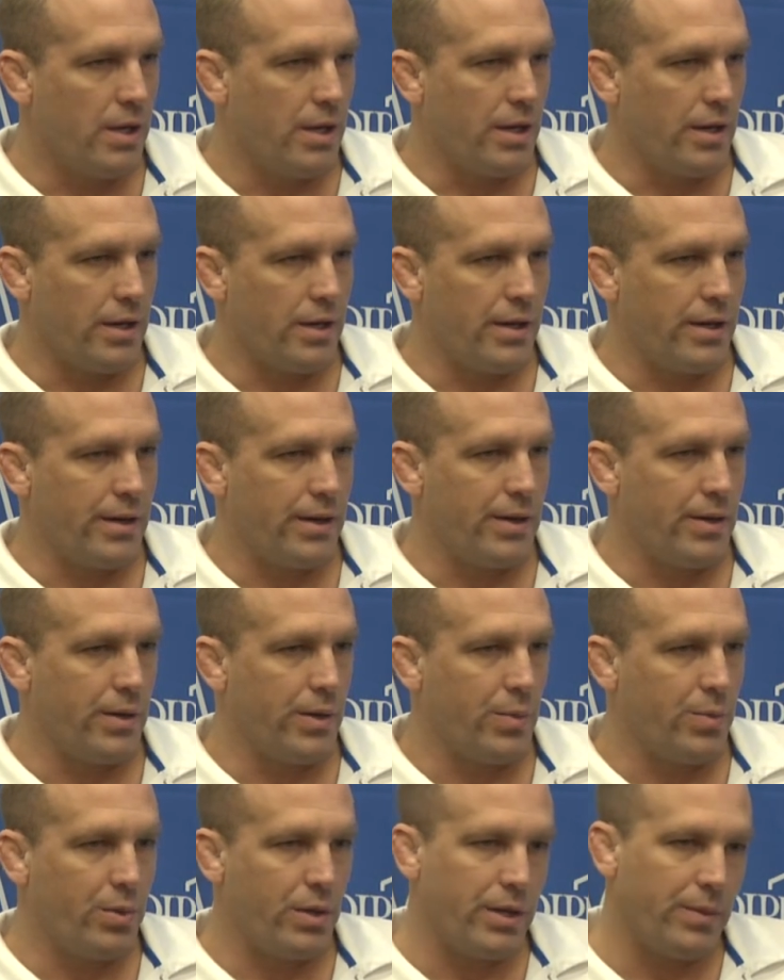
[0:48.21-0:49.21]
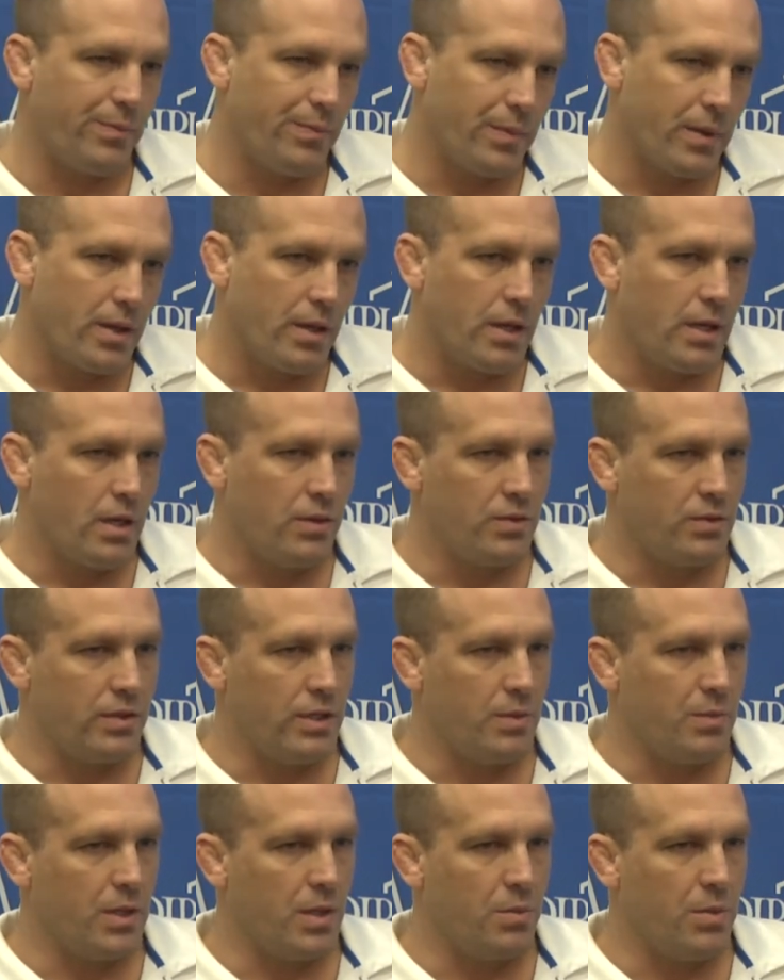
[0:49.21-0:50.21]
But it's a
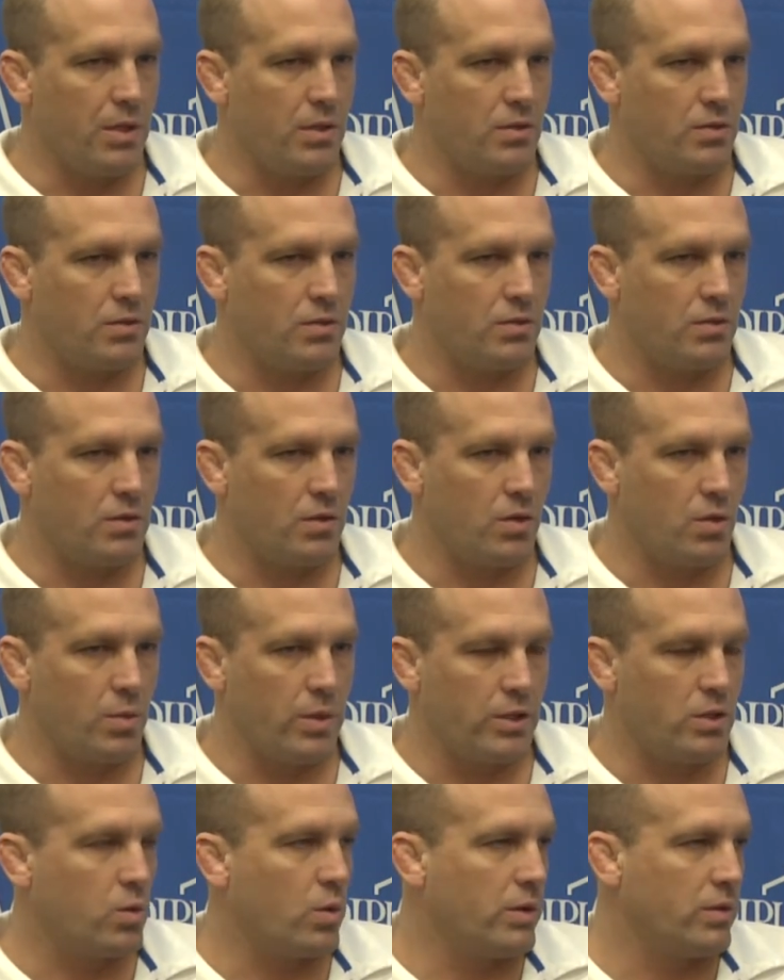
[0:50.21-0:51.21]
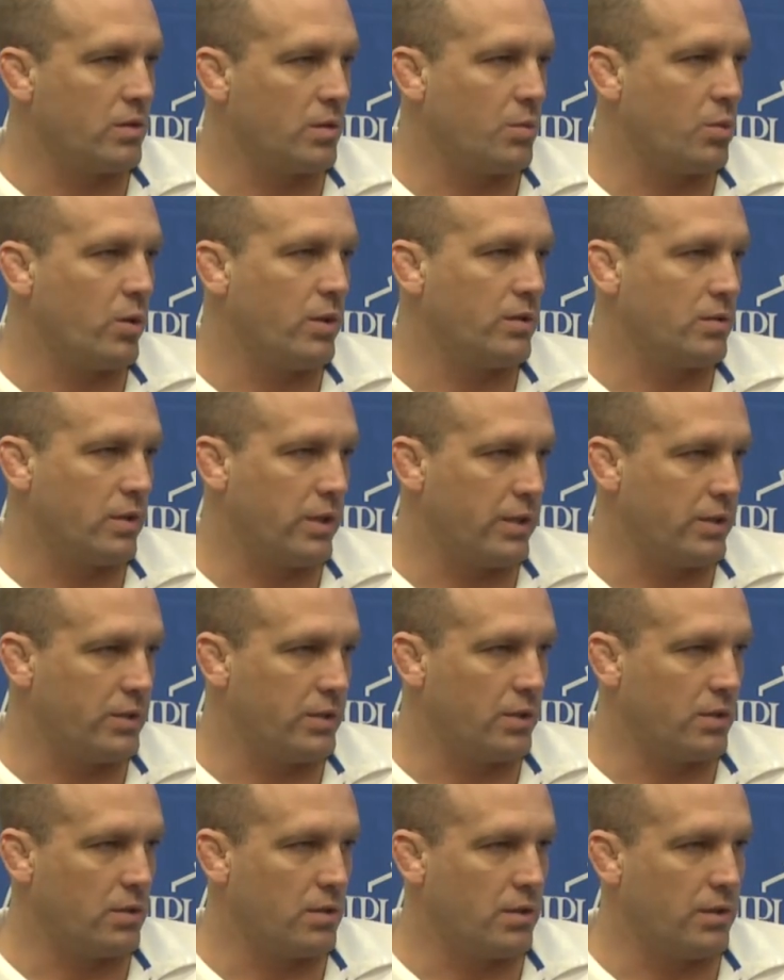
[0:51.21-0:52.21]
team that beat us, by 20-some points last
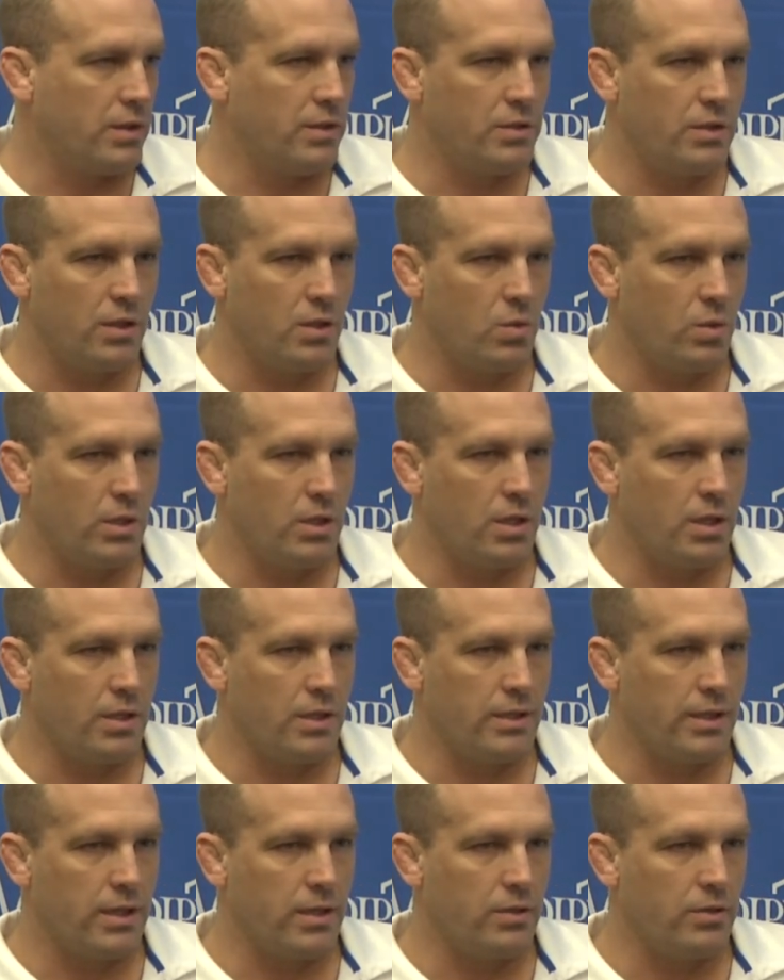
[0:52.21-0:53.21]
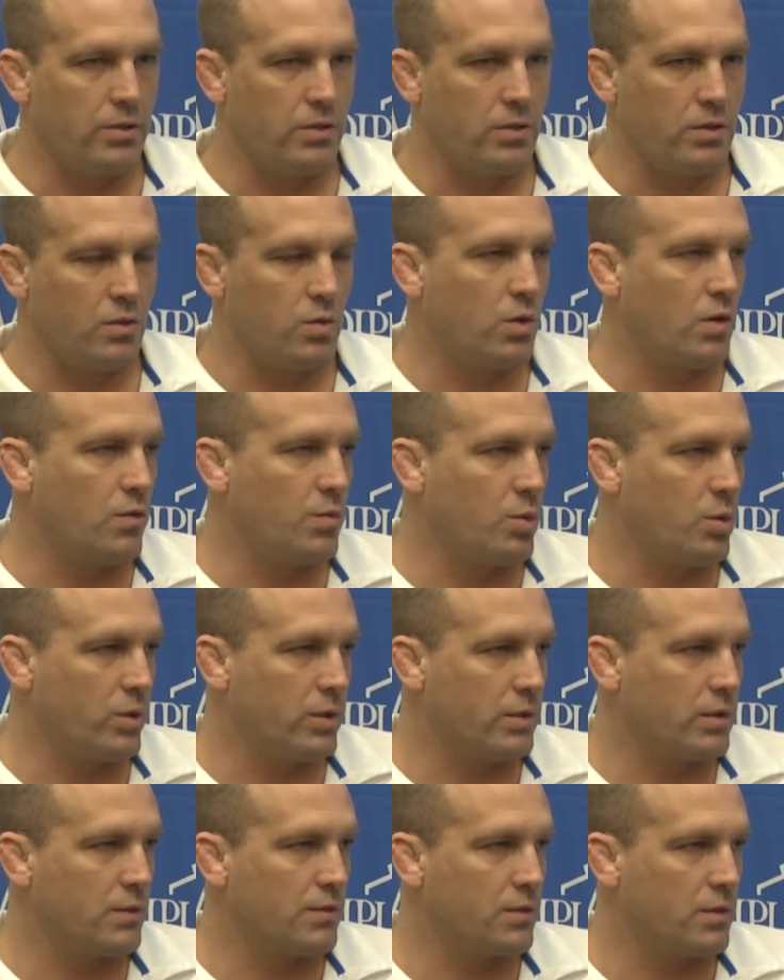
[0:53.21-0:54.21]
year, and this year we cut it down to a
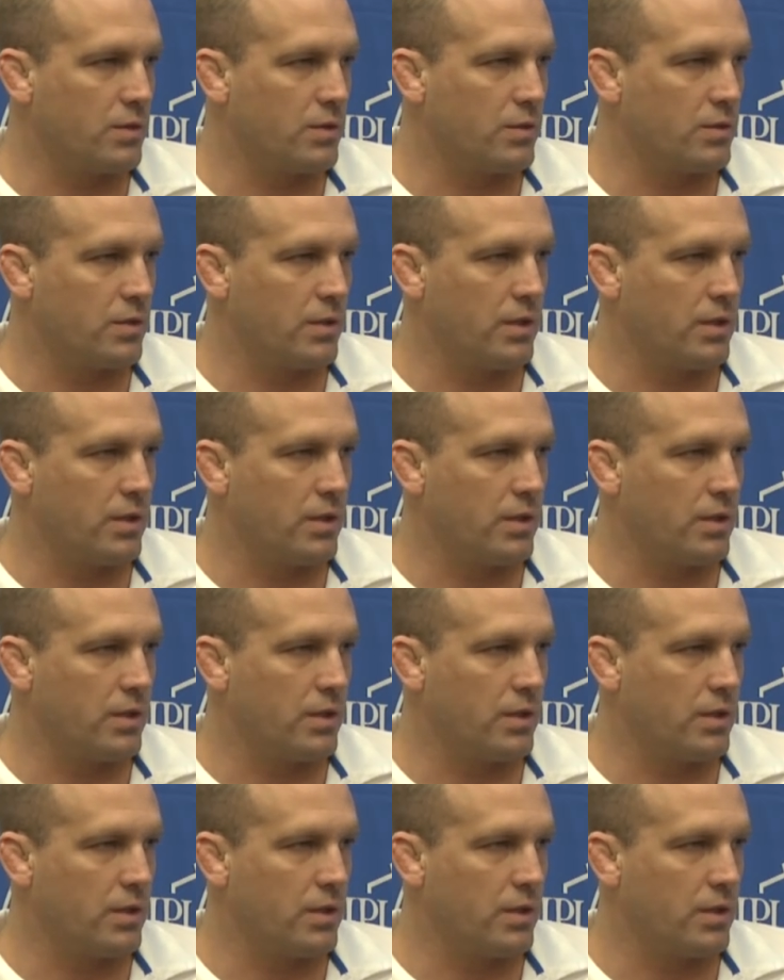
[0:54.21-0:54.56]
12-point difference.